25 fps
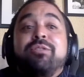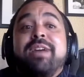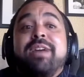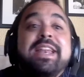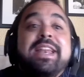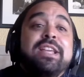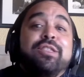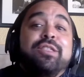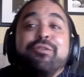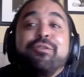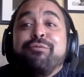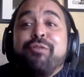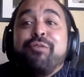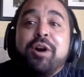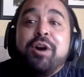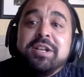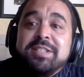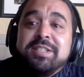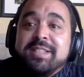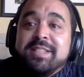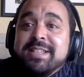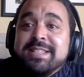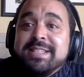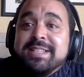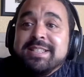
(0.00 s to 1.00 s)
running the
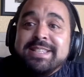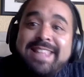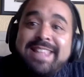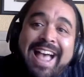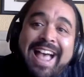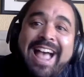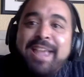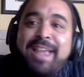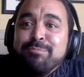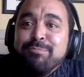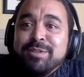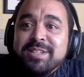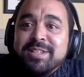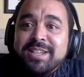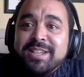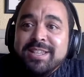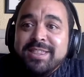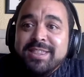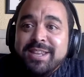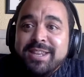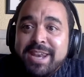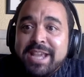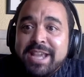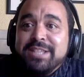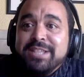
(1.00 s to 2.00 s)
fastest times in
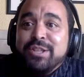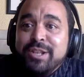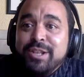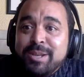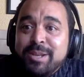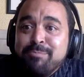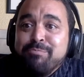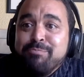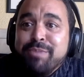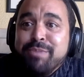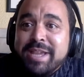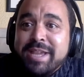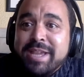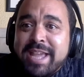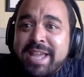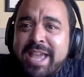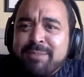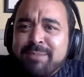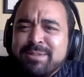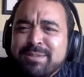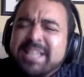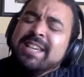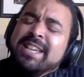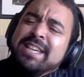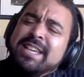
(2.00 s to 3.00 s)
the next Olympic Games.